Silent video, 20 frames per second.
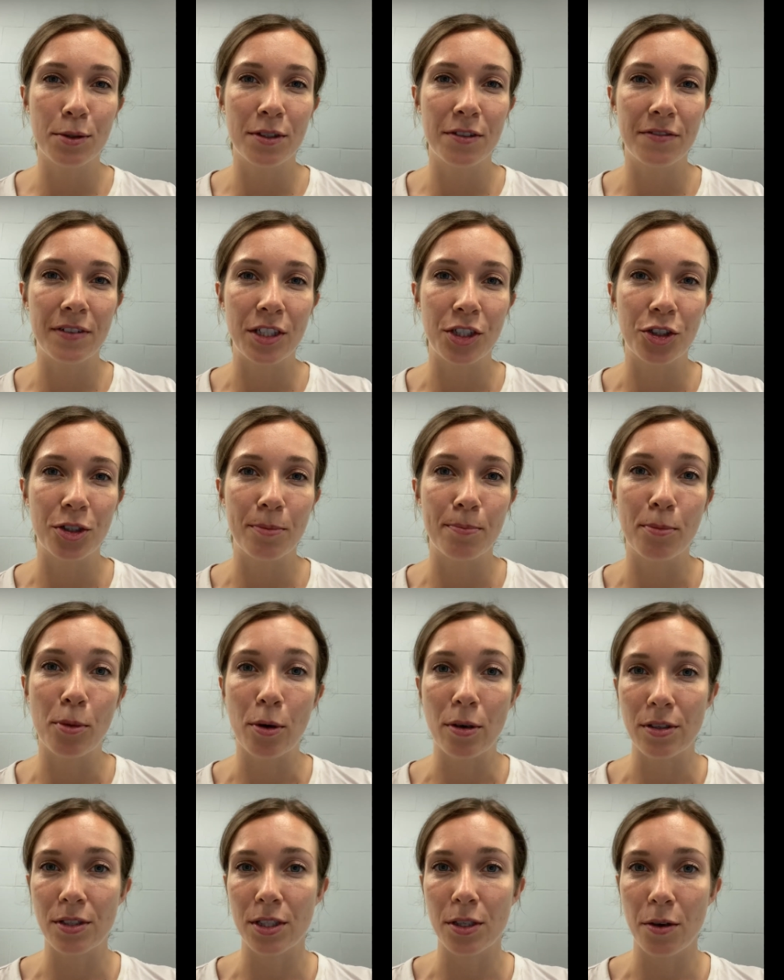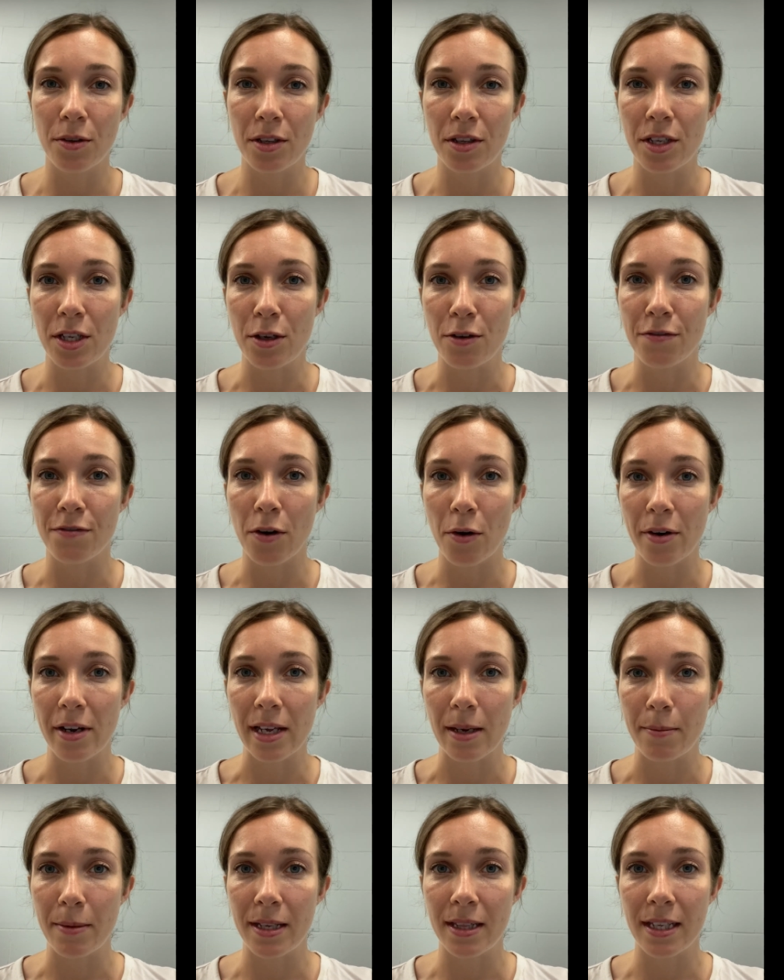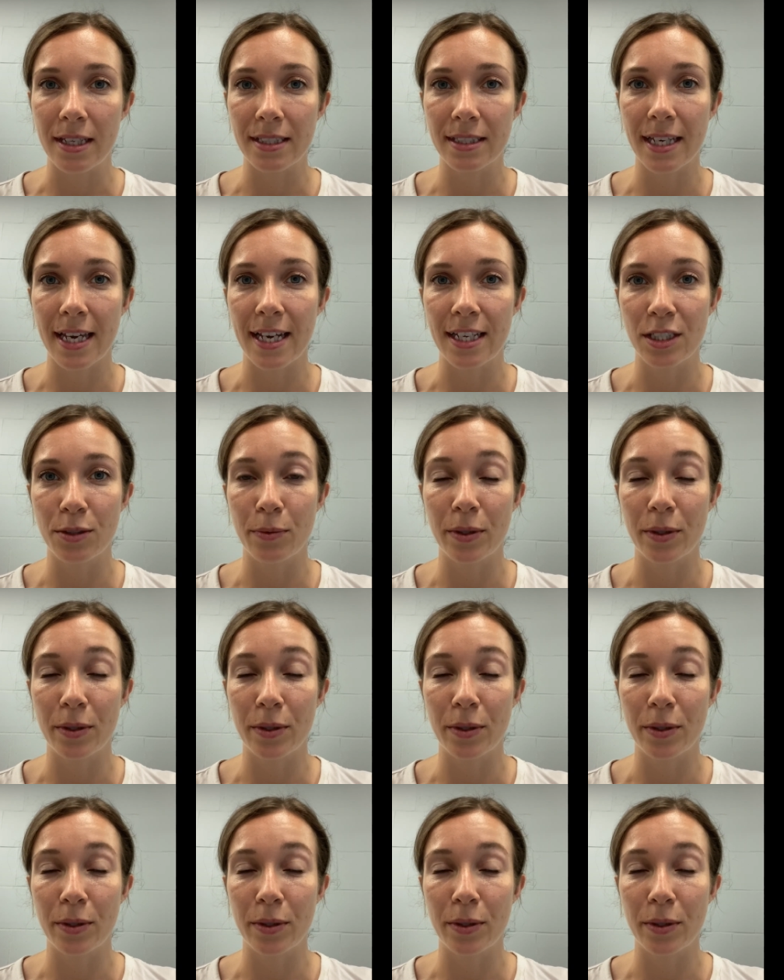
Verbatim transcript: was featured more so than the euphonium in this case,